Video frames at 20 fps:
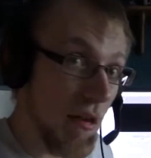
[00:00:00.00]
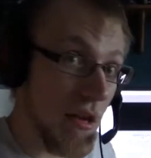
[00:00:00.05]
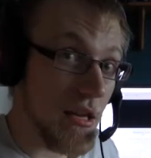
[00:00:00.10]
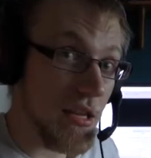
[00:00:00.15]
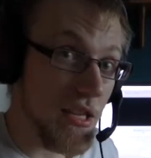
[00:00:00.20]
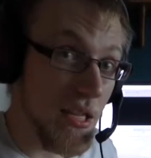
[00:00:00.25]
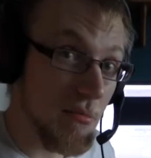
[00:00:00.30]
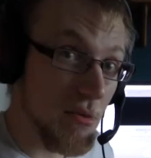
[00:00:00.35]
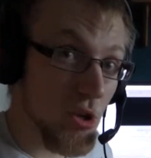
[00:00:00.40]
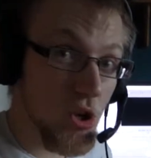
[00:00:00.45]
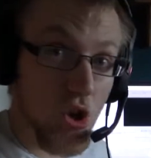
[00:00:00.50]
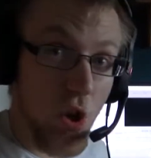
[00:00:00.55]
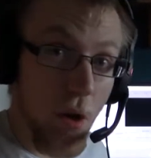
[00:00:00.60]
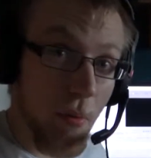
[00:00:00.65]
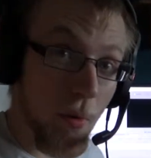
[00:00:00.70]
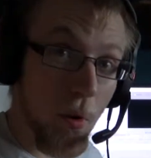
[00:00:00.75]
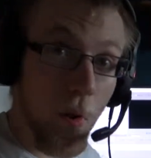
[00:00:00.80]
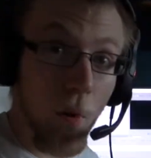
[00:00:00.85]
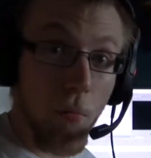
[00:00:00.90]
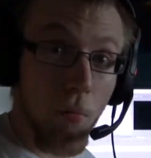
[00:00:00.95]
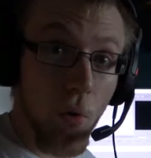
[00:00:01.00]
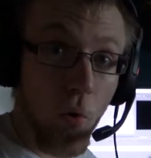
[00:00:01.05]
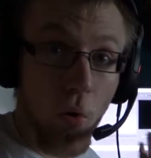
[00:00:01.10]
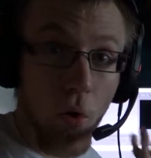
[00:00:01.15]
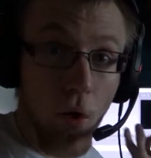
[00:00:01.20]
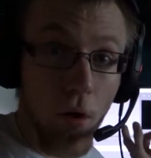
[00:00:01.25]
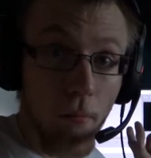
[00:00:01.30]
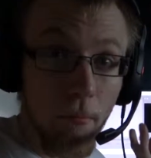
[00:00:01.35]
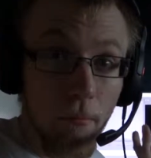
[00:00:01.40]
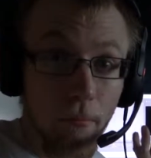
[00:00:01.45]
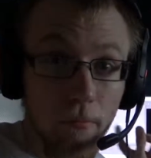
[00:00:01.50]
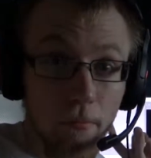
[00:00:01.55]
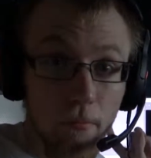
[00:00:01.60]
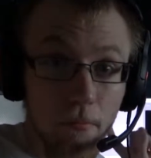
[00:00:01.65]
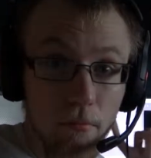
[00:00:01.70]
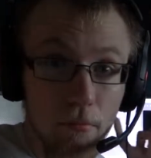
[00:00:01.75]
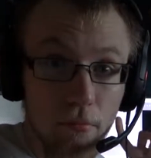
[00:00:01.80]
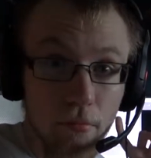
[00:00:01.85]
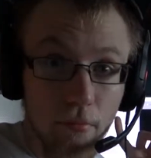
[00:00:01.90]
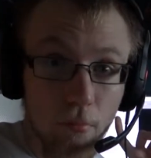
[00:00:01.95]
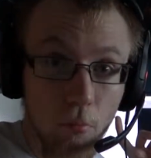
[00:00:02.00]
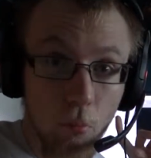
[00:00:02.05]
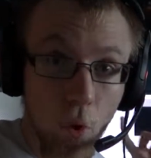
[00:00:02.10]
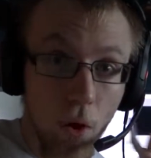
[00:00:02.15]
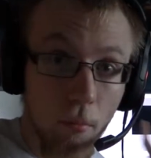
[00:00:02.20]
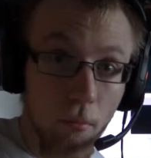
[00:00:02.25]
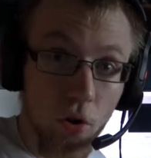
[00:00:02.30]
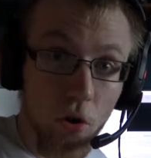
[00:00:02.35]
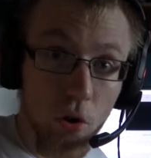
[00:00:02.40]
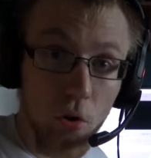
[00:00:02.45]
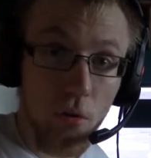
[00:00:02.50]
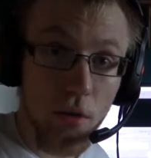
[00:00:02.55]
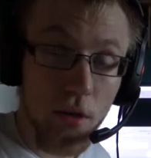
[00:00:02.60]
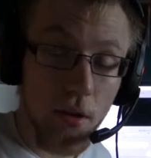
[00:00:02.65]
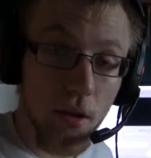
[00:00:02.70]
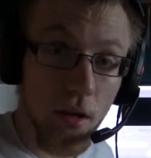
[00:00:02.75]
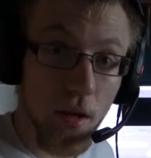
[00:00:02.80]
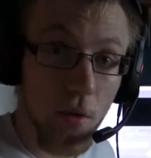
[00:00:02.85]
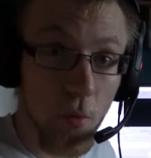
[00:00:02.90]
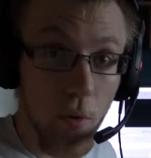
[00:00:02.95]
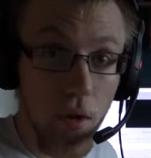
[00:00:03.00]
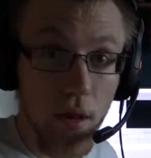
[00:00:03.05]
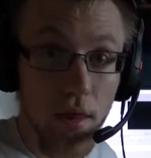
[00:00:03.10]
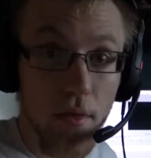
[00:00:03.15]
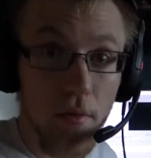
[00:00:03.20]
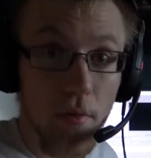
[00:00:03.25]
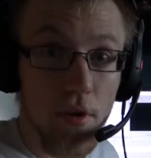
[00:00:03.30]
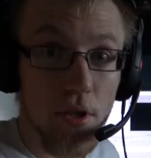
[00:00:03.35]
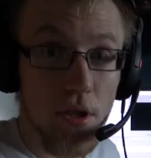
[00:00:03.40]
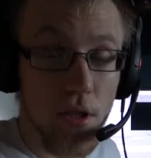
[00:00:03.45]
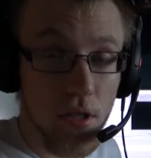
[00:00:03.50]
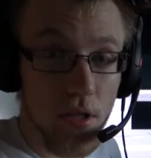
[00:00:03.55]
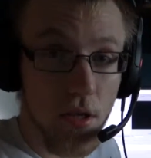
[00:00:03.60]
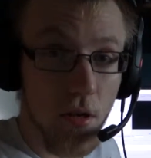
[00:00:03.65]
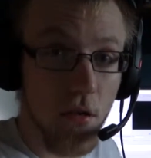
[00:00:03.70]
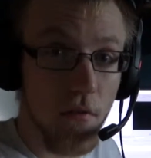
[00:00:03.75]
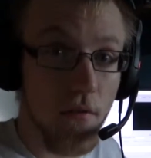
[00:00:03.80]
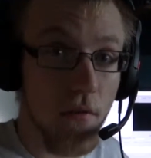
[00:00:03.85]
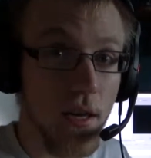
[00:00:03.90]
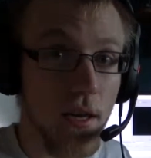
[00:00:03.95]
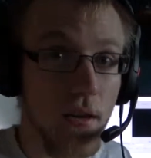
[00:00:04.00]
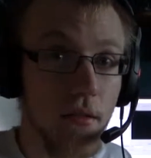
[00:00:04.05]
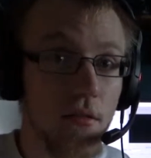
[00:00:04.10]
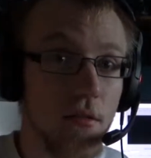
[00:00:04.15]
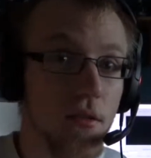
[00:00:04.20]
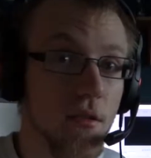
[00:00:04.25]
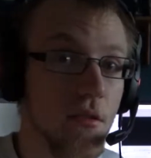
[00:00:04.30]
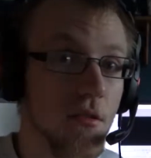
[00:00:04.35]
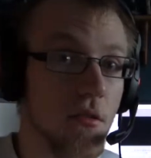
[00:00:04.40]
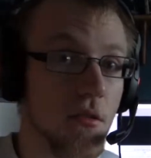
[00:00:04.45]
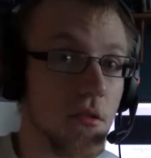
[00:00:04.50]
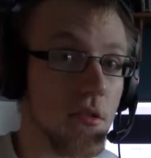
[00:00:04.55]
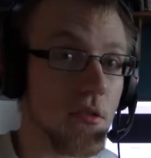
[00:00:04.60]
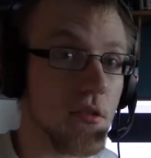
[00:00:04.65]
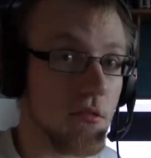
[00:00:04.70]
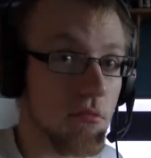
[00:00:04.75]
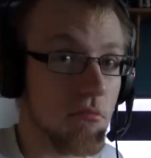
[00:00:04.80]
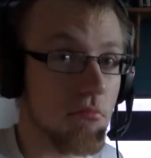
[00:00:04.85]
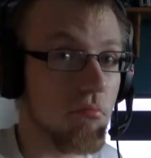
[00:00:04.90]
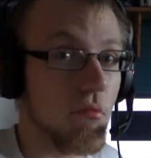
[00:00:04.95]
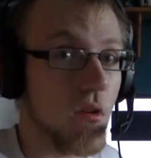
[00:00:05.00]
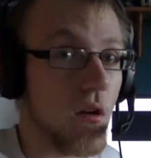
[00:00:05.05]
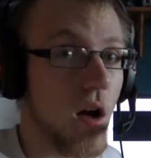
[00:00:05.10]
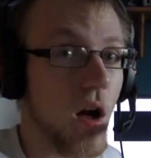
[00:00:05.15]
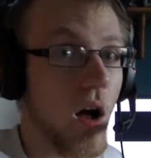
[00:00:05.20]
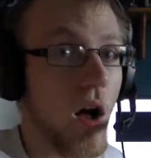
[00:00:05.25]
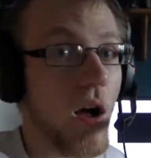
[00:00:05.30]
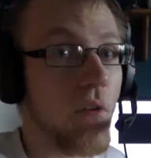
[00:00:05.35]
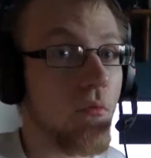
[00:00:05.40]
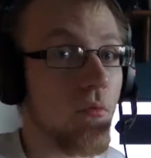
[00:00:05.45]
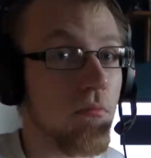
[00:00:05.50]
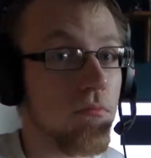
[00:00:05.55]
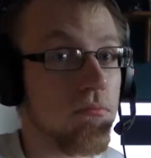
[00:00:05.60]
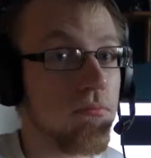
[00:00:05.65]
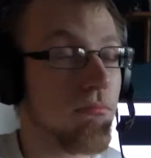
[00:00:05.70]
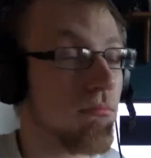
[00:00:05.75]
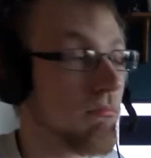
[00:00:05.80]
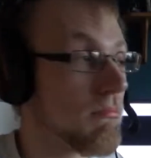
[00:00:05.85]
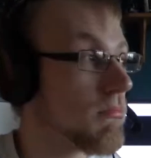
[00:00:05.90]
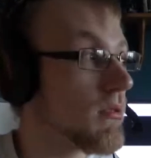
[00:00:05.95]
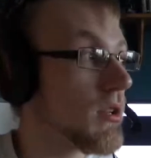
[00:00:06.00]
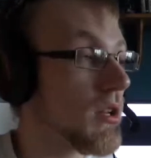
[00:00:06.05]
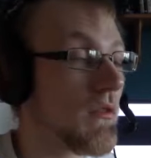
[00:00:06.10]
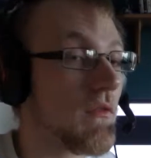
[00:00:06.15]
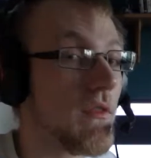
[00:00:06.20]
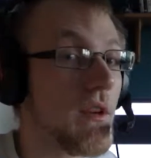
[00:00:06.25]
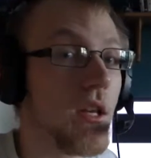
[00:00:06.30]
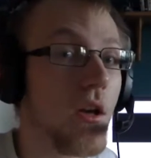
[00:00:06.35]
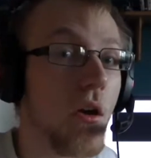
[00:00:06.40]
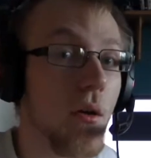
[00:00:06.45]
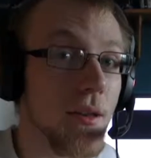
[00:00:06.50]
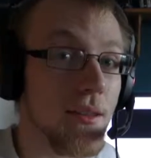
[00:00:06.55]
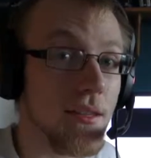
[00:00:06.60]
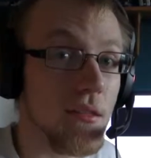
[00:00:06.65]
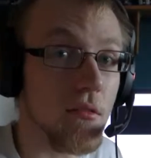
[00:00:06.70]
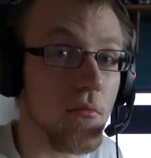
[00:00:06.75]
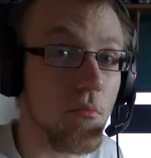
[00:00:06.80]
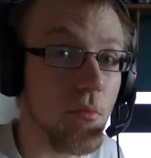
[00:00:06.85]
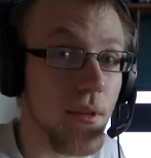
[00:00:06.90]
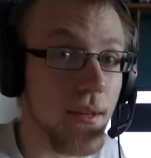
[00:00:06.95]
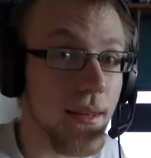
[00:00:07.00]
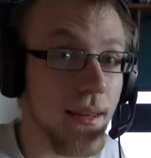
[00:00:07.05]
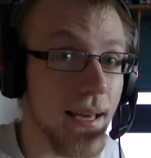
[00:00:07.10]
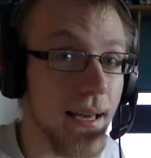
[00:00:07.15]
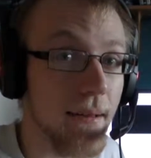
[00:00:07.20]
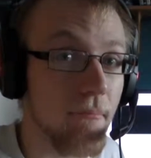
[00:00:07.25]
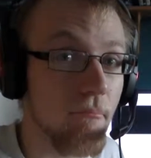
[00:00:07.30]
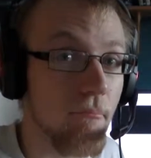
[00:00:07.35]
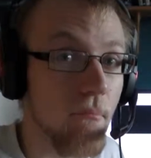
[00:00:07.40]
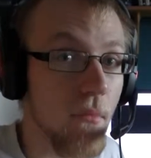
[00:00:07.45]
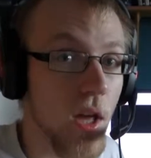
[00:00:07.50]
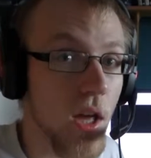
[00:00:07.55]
It seems to show up a lot more on what I'm recording it with, which is Sony Vegas, because I'm going to video edit it with that.